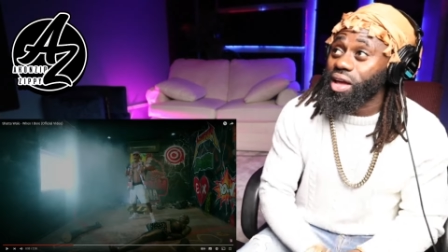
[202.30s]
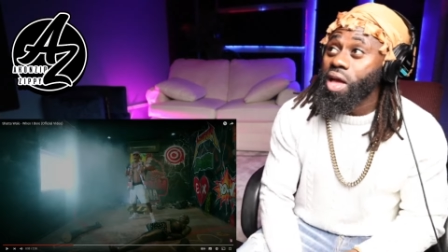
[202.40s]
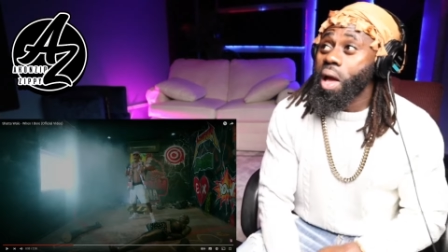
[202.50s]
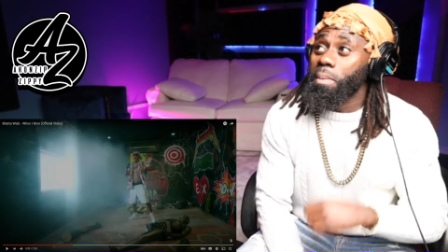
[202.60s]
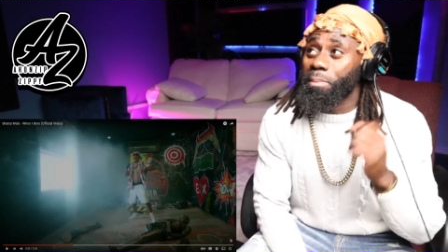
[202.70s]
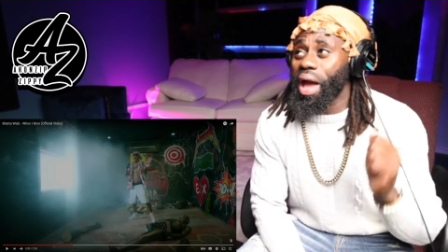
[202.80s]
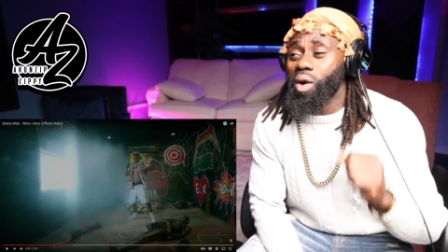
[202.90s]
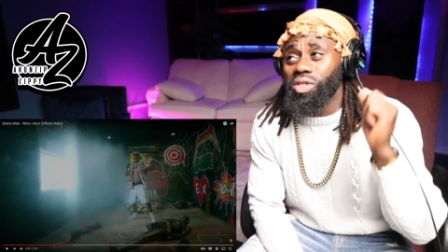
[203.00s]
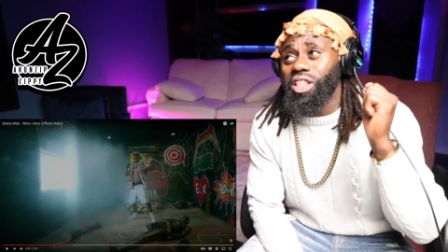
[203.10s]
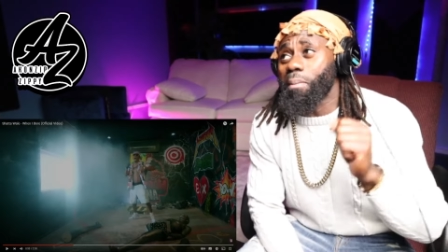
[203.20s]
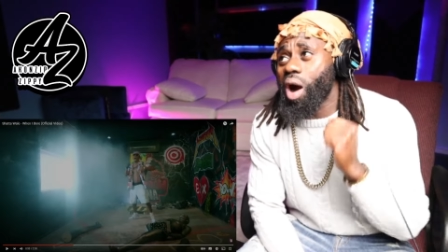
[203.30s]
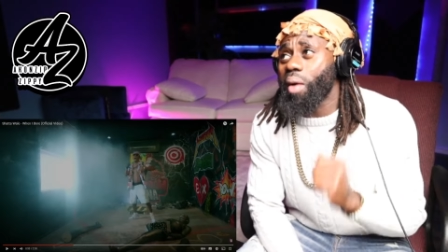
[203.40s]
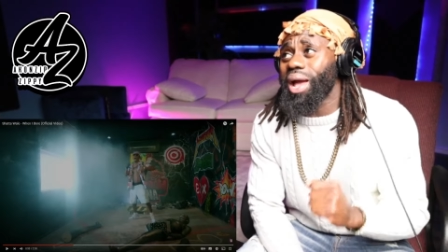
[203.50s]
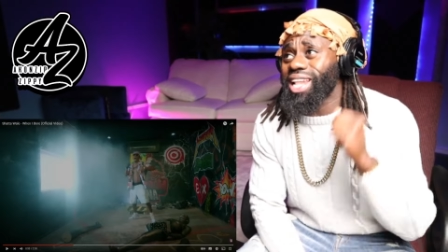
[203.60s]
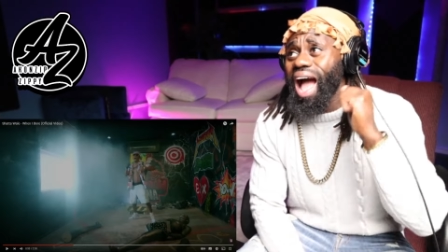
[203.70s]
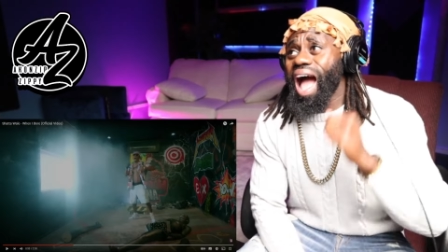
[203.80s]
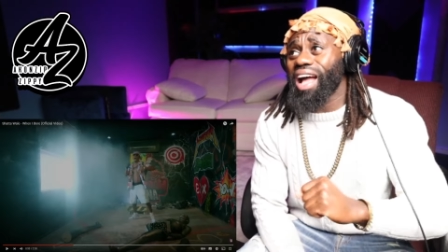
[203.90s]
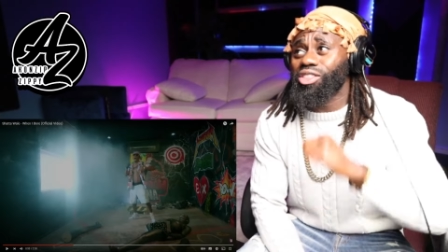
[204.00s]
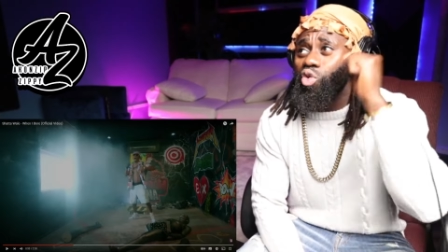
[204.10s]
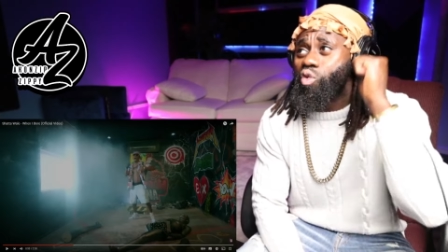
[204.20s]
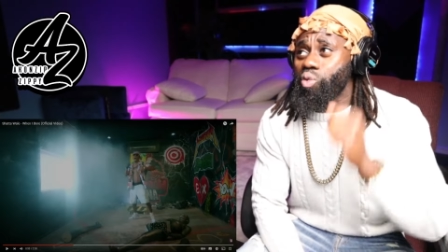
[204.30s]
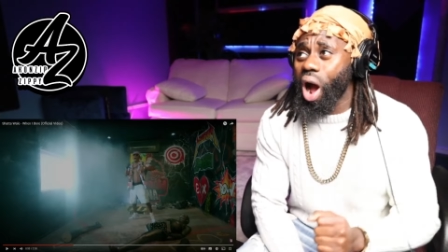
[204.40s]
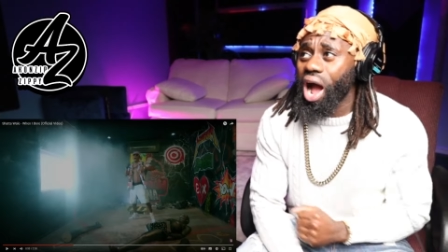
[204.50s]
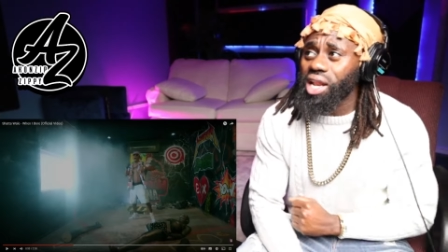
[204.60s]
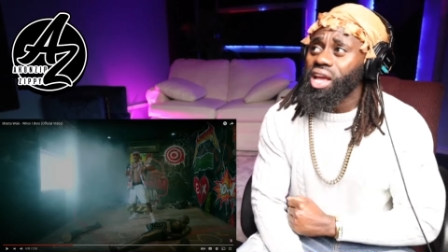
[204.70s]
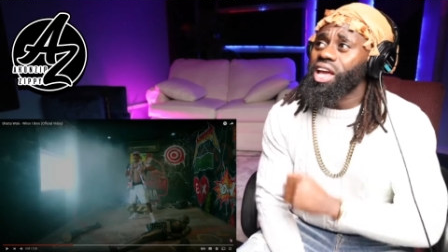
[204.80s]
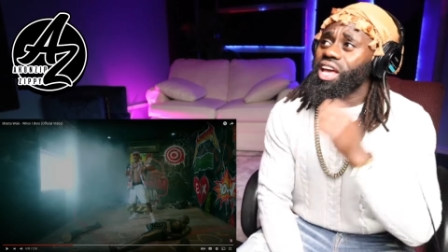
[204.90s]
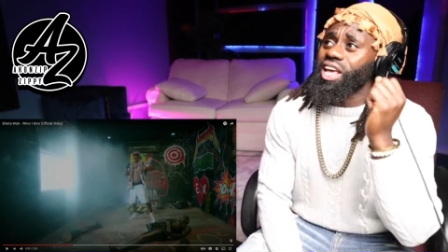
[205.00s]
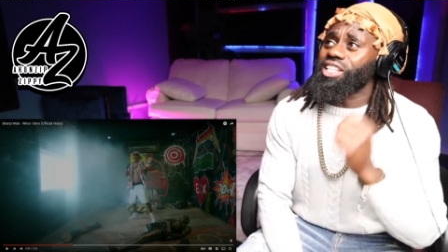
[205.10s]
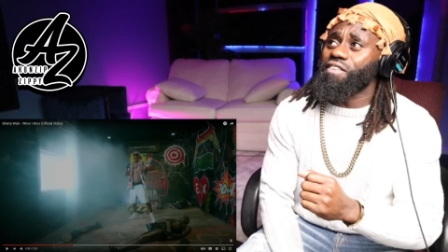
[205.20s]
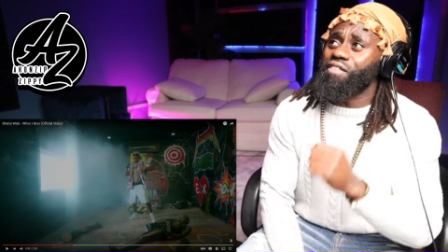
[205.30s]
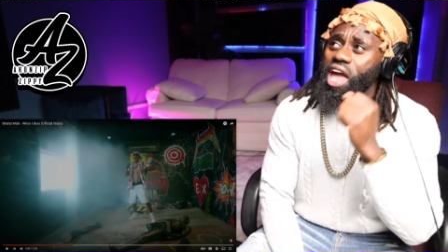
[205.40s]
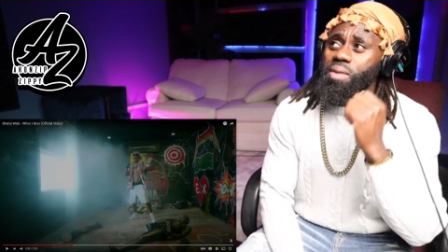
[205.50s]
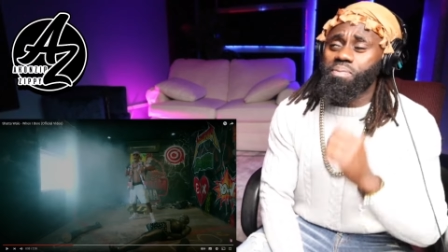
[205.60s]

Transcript: But the moment that I do one, it's a very big